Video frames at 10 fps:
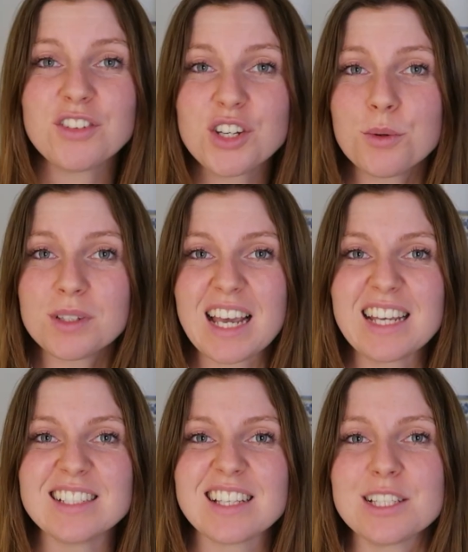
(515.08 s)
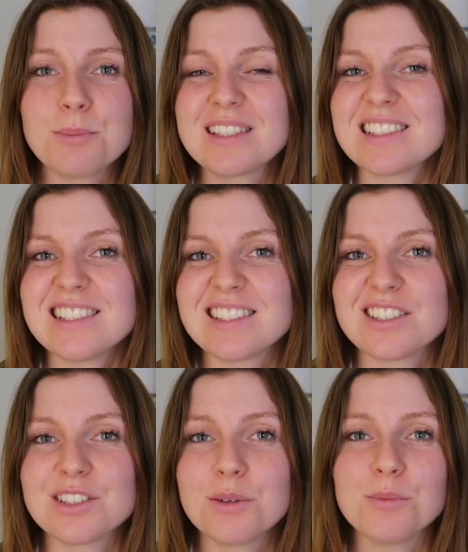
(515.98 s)
If you don't know what that is, it's basically a
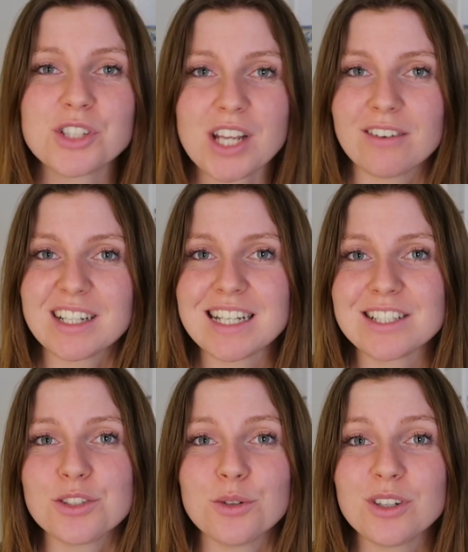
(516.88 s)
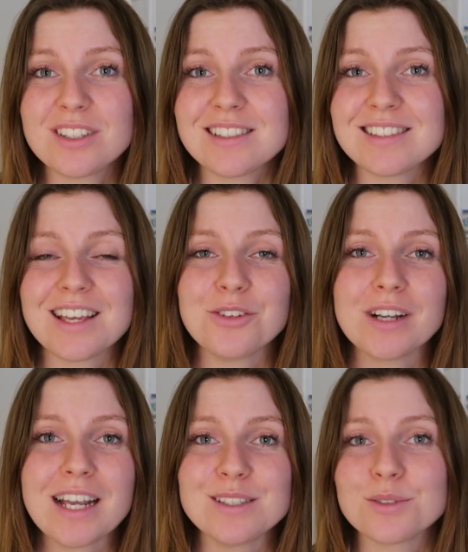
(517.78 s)
system which calculates your losses and your
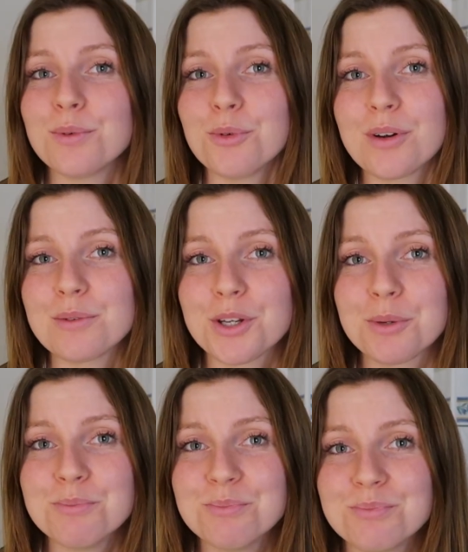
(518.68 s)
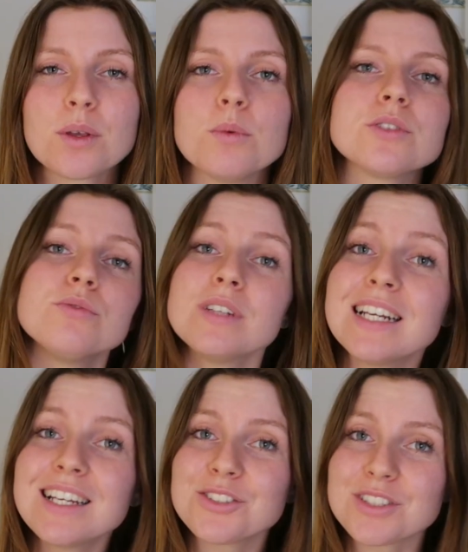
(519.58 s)
gains from your crypto. What's
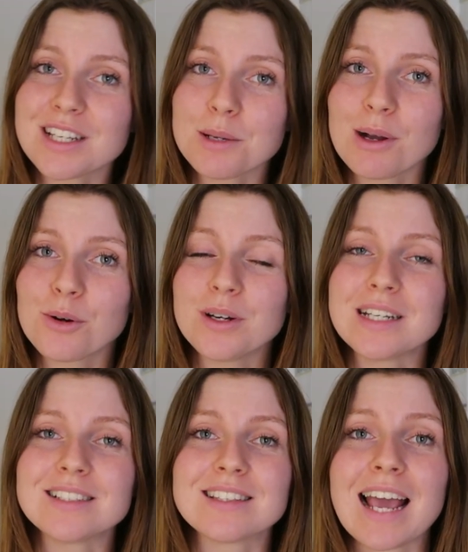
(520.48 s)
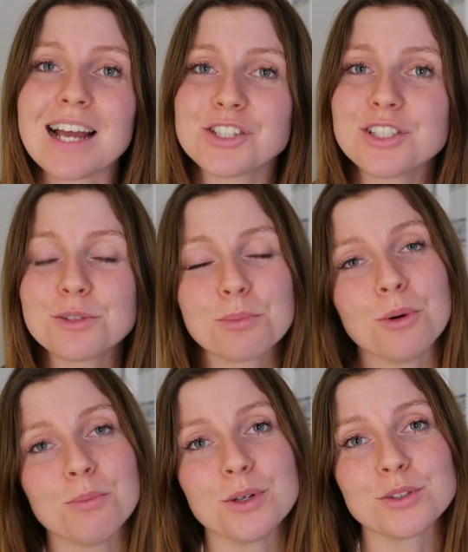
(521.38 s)
really interesting about Koinly is they actually
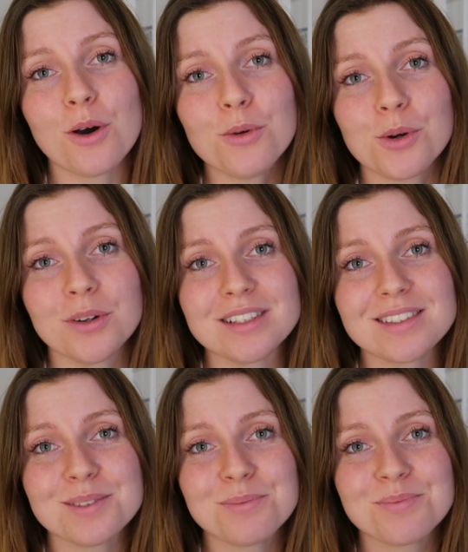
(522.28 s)
support most altcoins.